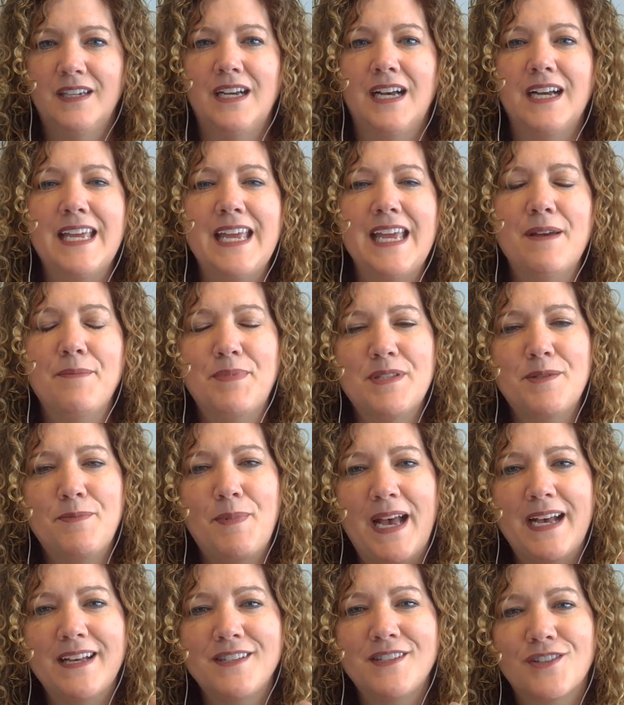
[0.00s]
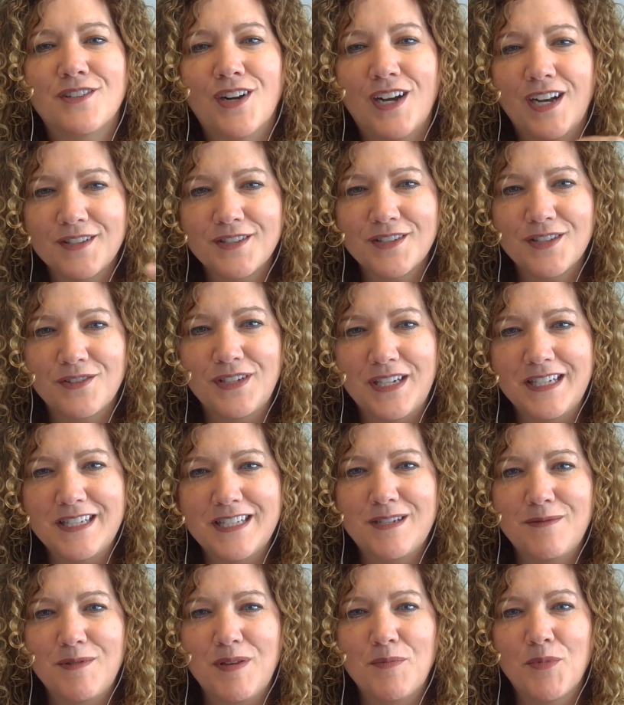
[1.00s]
A campus pastor also
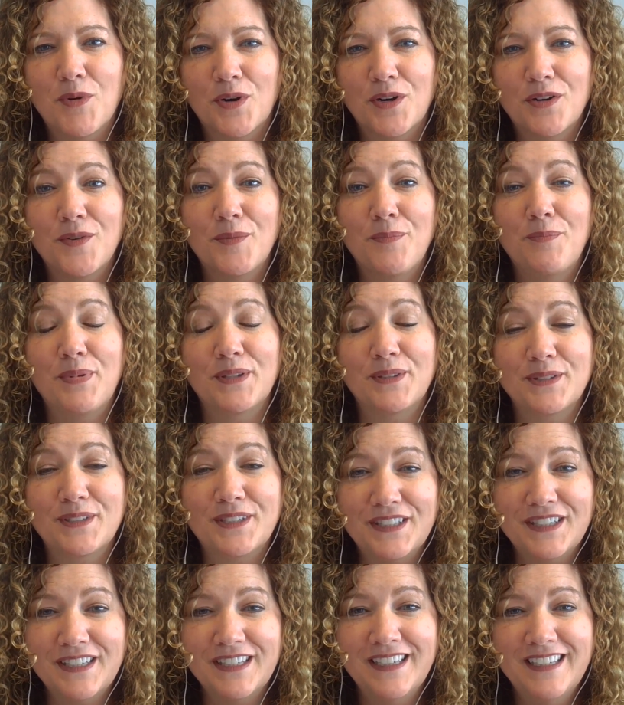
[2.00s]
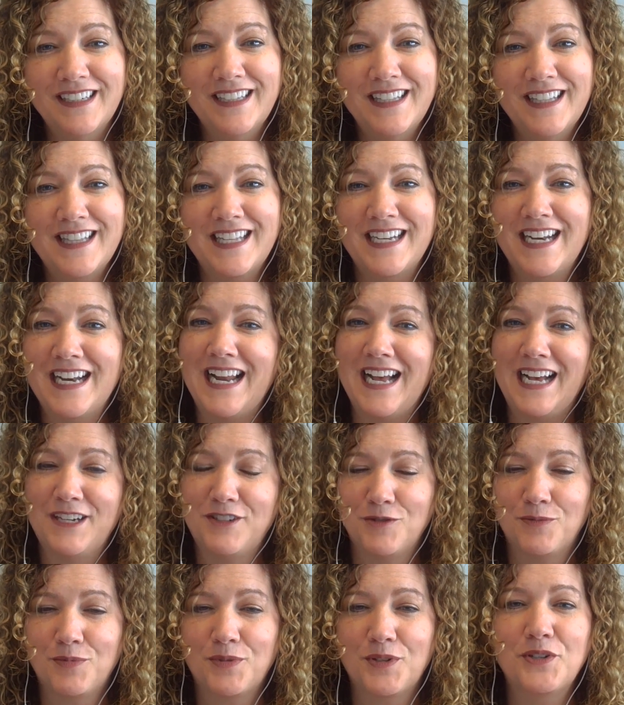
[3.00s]
needs to be more of a builder than an
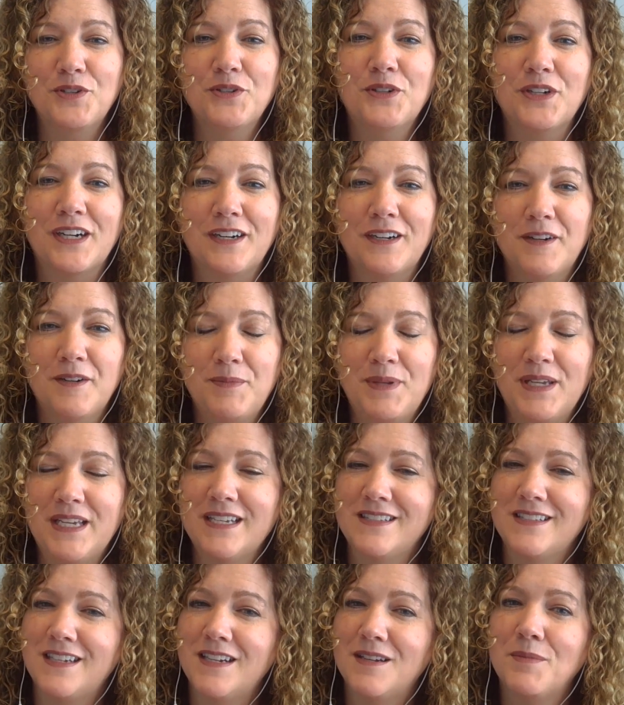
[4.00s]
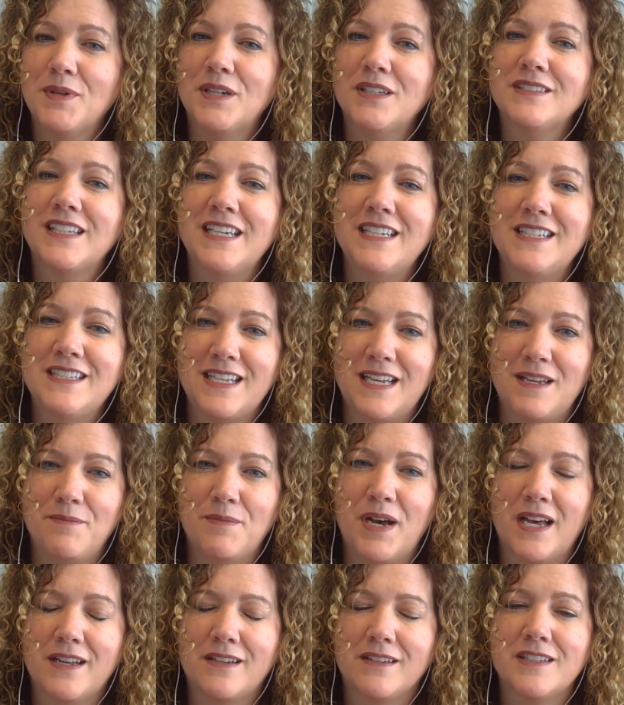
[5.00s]
entrepreneur, because in a multi-site
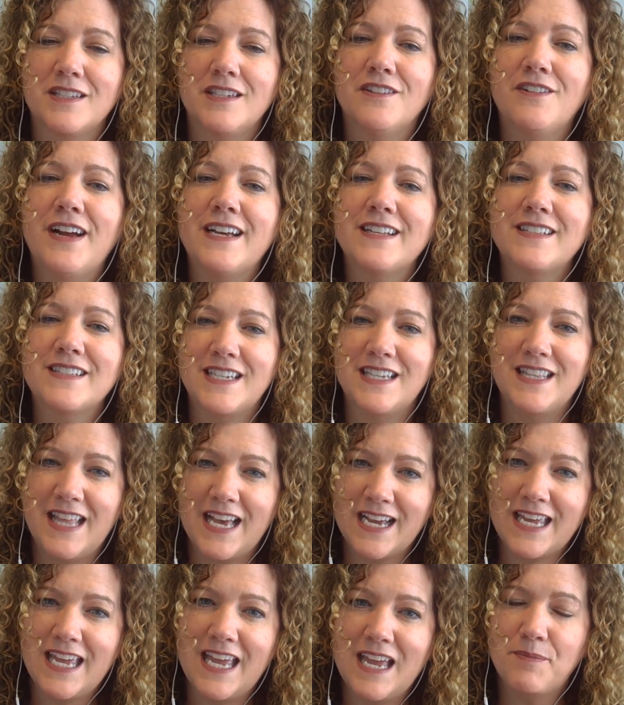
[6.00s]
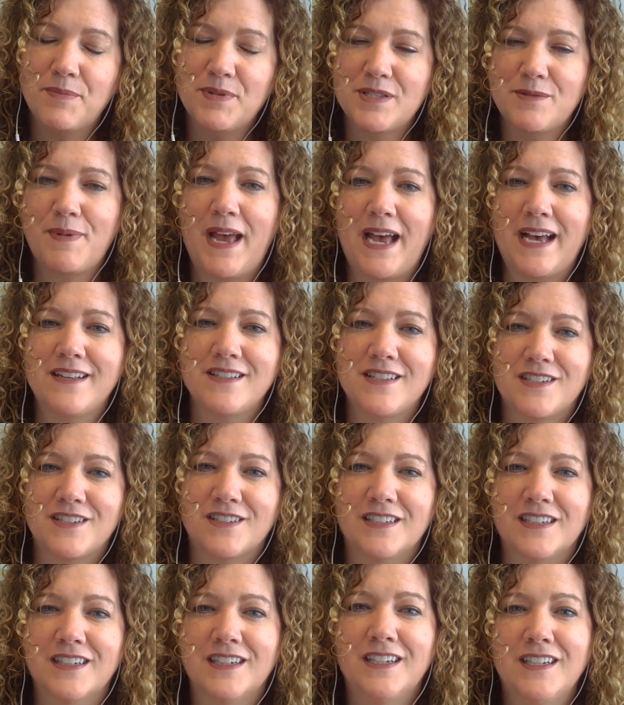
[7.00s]
model, you're asking that campus
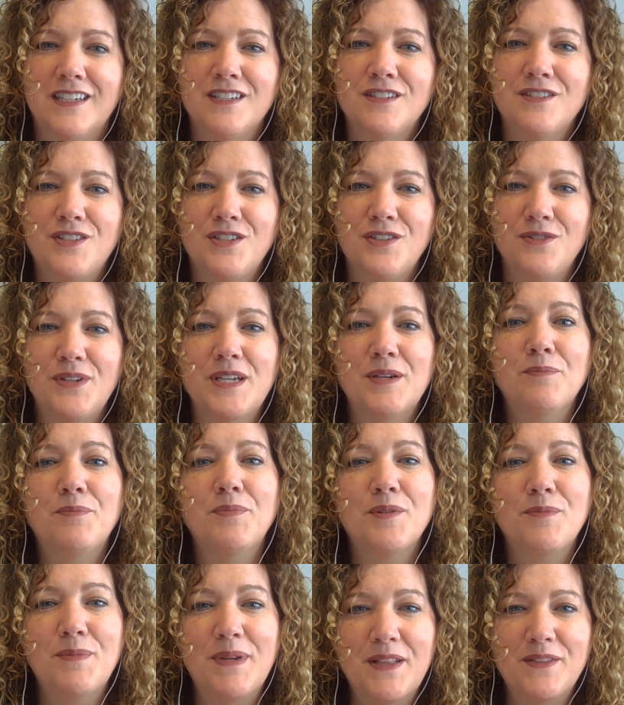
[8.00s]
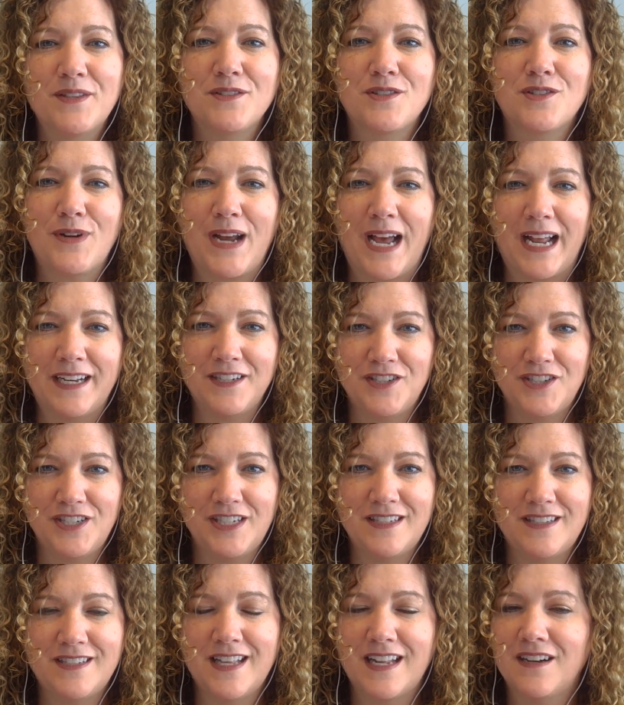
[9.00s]
pastor to implement the
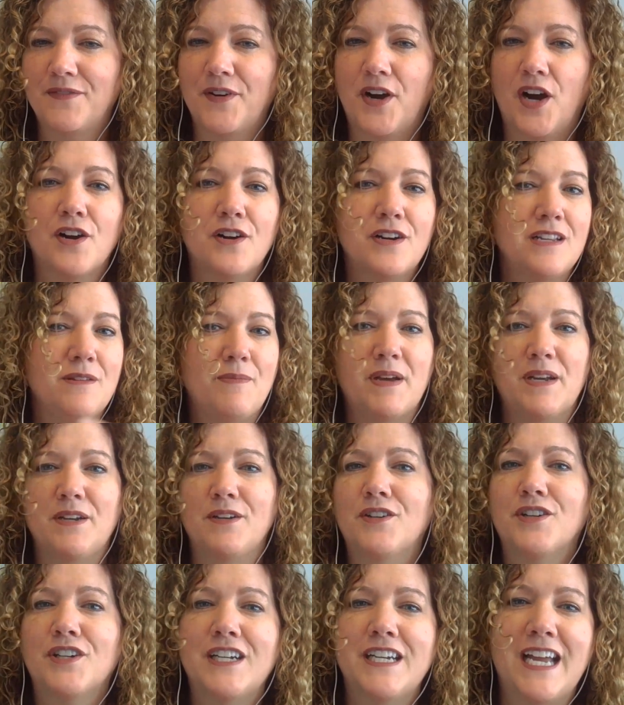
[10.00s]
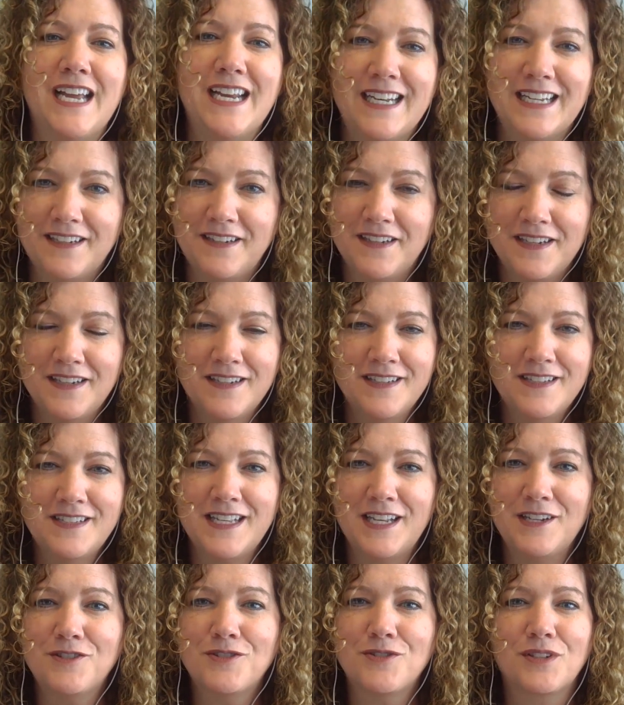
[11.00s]
strategies that have already been created
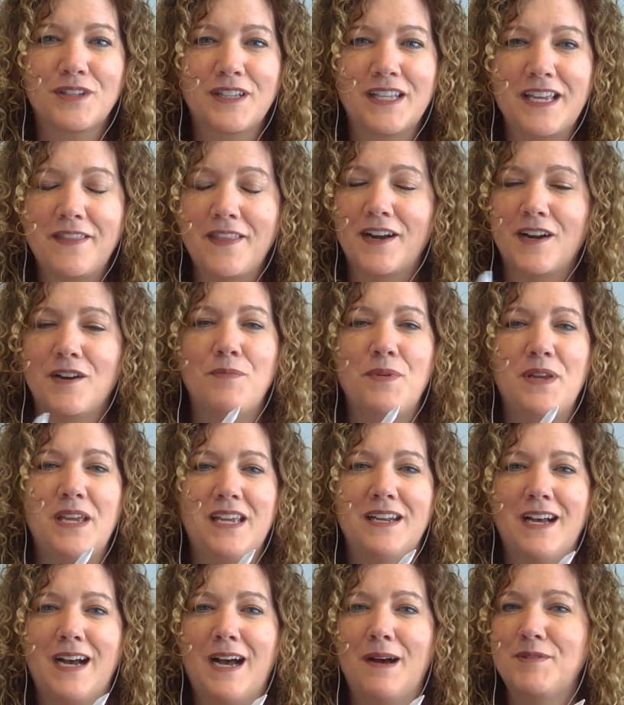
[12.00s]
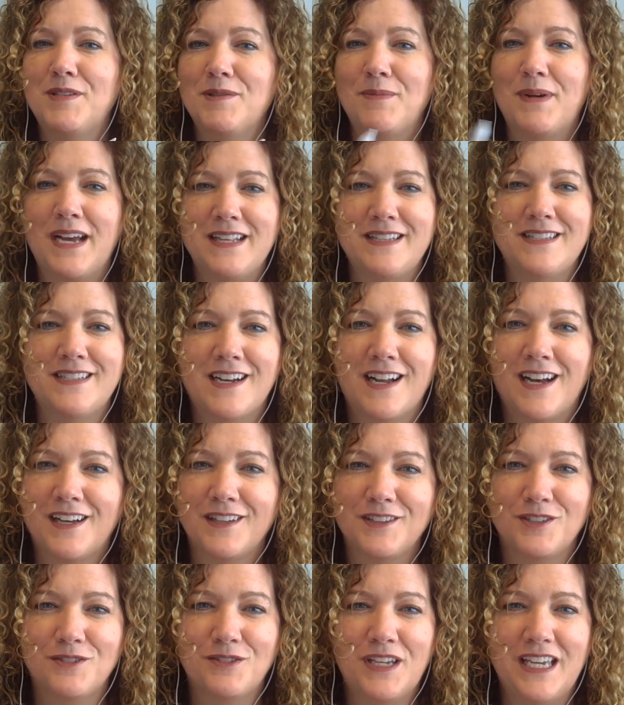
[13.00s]
centrally that are being optimized at all
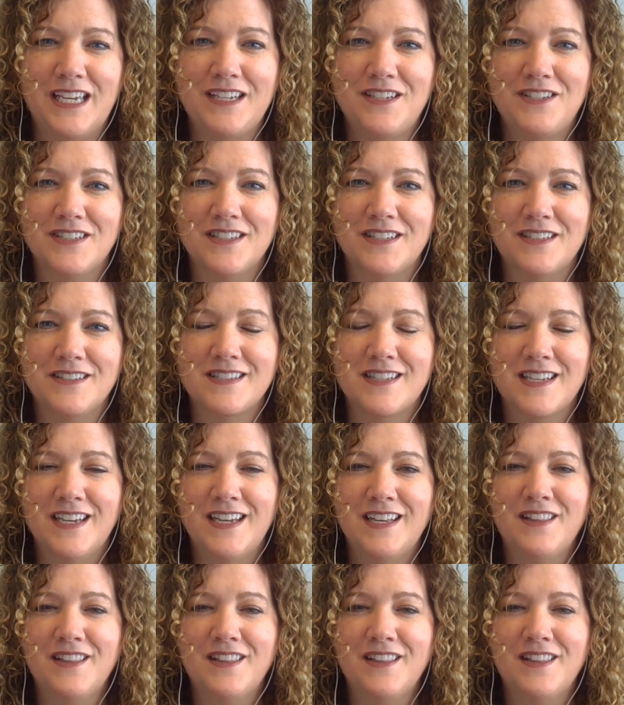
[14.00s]
locations.